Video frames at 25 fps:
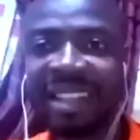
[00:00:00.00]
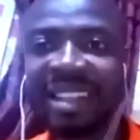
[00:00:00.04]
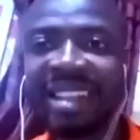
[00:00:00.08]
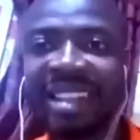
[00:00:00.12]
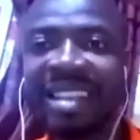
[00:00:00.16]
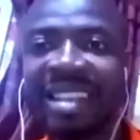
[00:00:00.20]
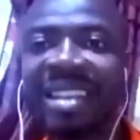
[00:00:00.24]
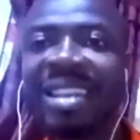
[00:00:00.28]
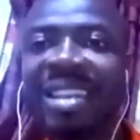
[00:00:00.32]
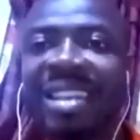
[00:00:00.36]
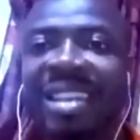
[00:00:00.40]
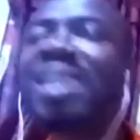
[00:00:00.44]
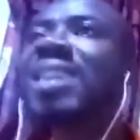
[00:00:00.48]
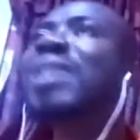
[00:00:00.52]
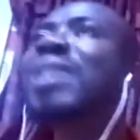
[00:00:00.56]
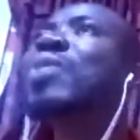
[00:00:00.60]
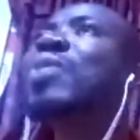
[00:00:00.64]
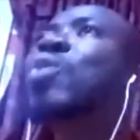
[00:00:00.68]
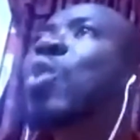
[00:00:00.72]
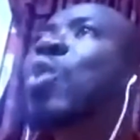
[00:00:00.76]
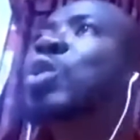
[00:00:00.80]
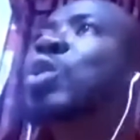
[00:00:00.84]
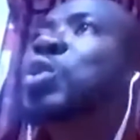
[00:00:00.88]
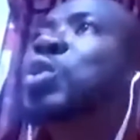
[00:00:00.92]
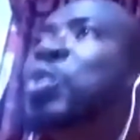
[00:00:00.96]
Go
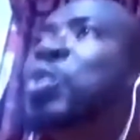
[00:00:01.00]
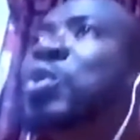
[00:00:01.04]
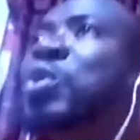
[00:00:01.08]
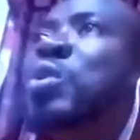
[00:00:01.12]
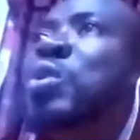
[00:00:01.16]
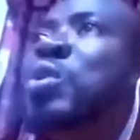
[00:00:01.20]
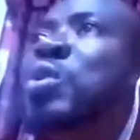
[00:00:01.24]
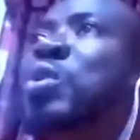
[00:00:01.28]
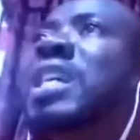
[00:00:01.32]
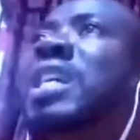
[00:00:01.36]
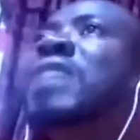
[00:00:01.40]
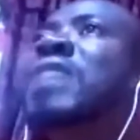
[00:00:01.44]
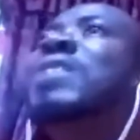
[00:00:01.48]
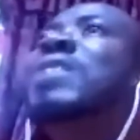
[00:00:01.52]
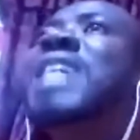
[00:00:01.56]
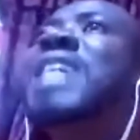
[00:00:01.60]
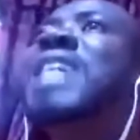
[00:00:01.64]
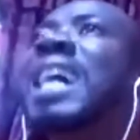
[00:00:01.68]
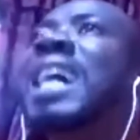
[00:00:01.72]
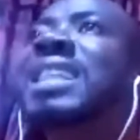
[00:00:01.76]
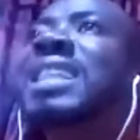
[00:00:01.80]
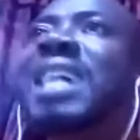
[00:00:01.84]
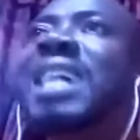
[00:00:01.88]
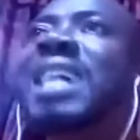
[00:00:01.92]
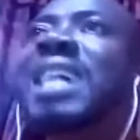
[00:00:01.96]
through if there are
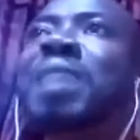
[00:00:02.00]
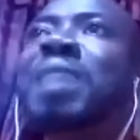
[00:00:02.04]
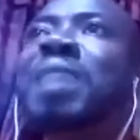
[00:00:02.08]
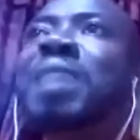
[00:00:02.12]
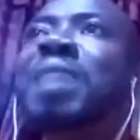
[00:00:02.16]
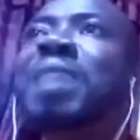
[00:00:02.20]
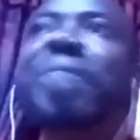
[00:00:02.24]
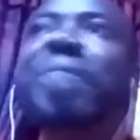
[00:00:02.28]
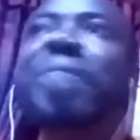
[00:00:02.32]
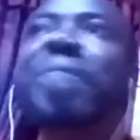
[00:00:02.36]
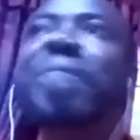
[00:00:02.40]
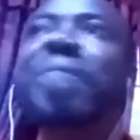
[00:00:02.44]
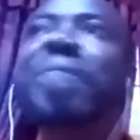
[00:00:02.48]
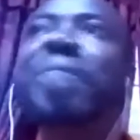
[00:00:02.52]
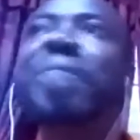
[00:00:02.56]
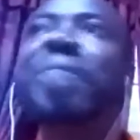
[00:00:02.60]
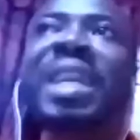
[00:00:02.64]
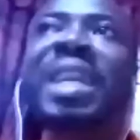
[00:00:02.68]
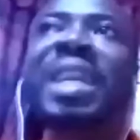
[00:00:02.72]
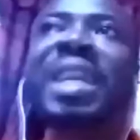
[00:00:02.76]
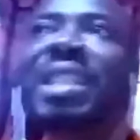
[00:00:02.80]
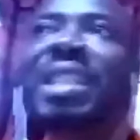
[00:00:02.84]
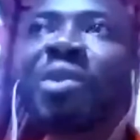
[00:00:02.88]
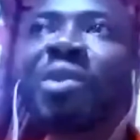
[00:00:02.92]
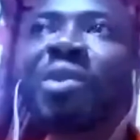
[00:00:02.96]
10 betting
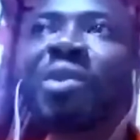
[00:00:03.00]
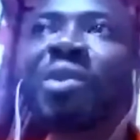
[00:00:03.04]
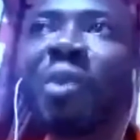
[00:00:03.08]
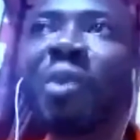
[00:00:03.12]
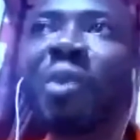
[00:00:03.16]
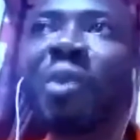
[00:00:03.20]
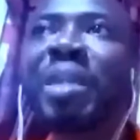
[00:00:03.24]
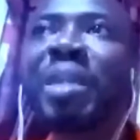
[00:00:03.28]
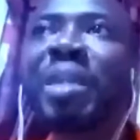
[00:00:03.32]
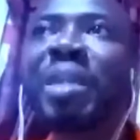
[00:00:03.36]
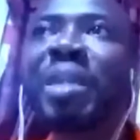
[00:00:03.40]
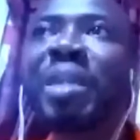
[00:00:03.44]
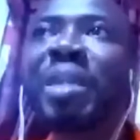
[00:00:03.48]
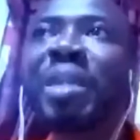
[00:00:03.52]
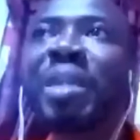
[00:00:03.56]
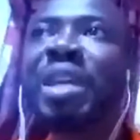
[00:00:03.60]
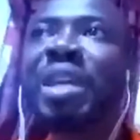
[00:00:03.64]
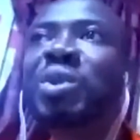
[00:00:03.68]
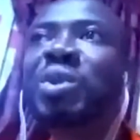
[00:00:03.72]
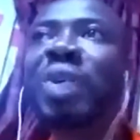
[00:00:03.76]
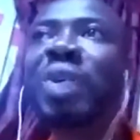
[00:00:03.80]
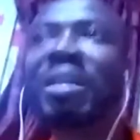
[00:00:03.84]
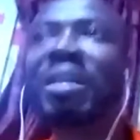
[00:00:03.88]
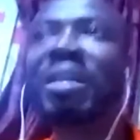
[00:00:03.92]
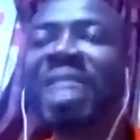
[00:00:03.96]
companies
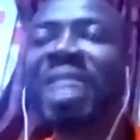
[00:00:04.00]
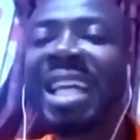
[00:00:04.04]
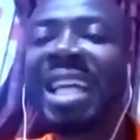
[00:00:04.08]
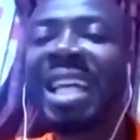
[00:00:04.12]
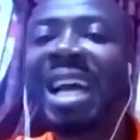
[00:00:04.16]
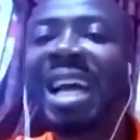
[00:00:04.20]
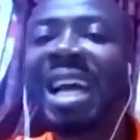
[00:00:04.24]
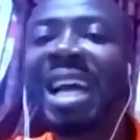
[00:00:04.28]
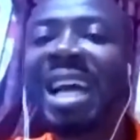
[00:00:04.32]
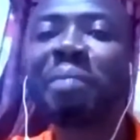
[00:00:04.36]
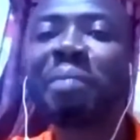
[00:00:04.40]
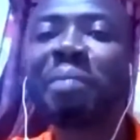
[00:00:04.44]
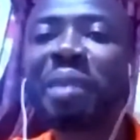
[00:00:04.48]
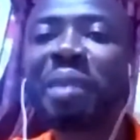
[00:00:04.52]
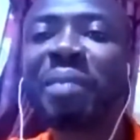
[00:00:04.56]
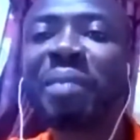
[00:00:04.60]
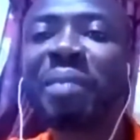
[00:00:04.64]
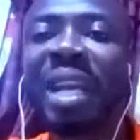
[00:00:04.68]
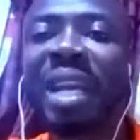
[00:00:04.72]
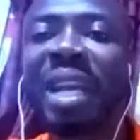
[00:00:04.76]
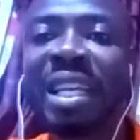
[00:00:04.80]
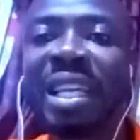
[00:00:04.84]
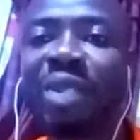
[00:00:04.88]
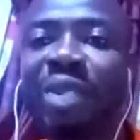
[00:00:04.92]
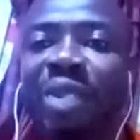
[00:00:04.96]
who have the Ghana
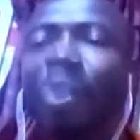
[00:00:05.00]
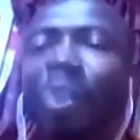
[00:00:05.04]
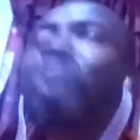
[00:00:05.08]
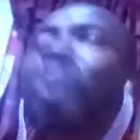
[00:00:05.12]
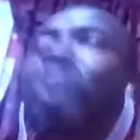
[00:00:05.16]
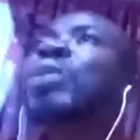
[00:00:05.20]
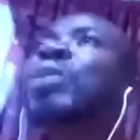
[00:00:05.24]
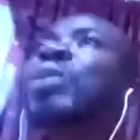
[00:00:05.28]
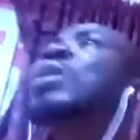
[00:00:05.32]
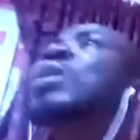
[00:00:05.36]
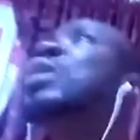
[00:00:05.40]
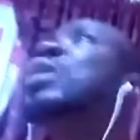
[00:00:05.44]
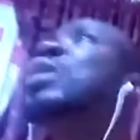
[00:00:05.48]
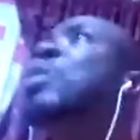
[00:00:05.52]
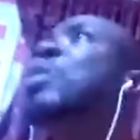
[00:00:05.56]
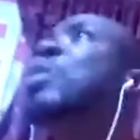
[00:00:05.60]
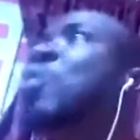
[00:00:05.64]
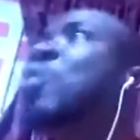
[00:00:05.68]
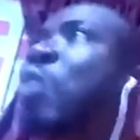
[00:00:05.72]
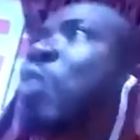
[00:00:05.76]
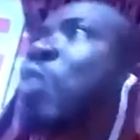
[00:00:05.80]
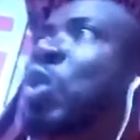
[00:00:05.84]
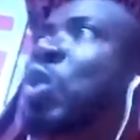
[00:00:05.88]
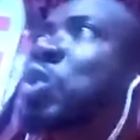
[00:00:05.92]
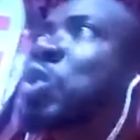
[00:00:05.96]
Premier League on.
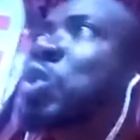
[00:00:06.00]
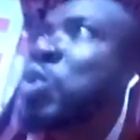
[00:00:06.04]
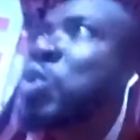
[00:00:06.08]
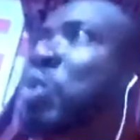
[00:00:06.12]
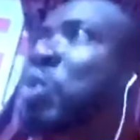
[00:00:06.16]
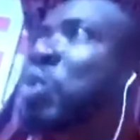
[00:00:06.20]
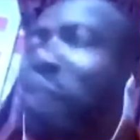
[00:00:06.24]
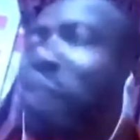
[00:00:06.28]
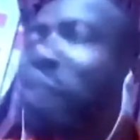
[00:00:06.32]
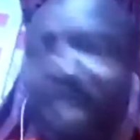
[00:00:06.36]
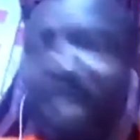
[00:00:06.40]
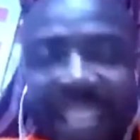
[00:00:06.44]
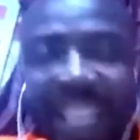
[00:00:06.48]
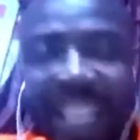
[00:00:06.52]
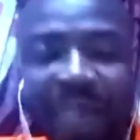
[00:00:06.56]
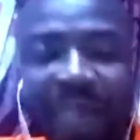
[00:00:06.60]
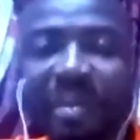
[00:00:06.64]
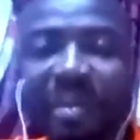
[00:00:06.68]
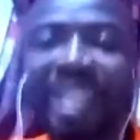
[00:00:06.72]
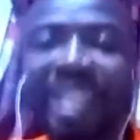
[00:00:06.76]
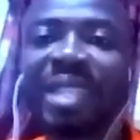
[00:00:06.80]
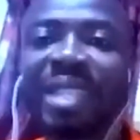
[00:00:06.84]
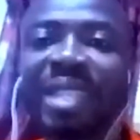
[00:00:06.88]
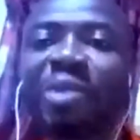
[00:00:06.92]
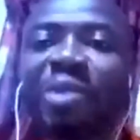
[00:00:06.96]
Go through those 10
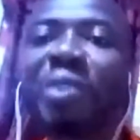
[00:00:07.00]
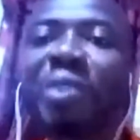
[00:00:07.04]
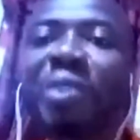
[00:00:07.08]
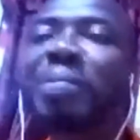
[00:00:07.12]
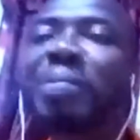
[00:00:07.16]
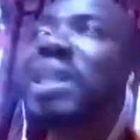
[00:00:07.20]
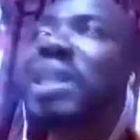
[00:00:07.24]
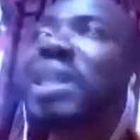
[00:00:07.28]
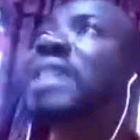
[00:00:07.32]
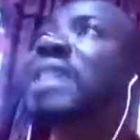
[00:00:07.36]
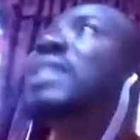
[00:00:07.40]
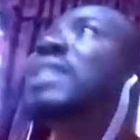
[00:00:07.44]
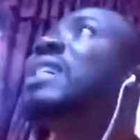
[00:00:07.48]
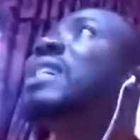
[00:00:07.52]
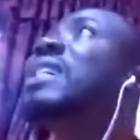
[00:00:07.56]
betting companies.